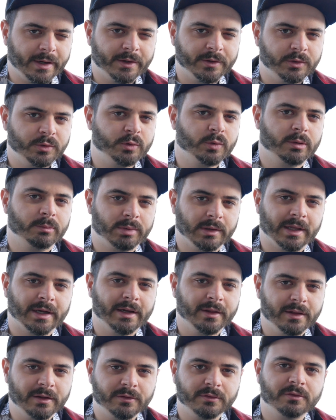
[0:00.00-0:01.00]
how you
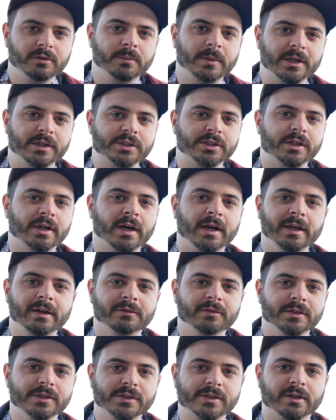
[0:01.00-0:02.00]
apply the information. Not
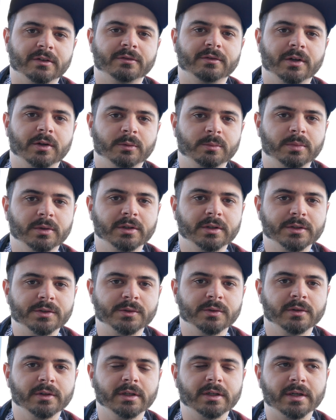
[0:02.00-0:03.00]
every self-help book
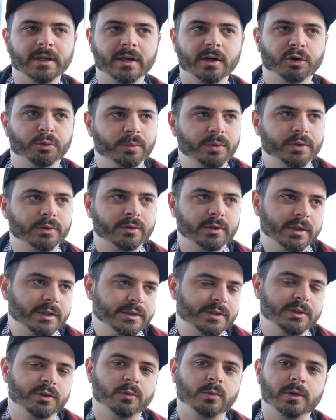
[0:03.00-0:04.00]
is really going to help you
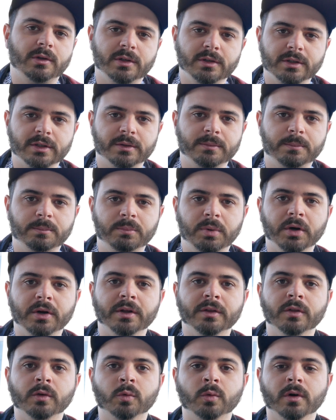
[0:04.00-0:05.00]
unless you're willing to put
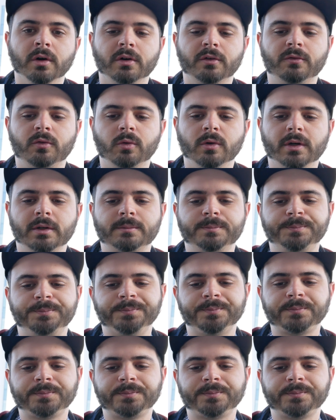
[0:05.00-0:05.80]
in the work for it.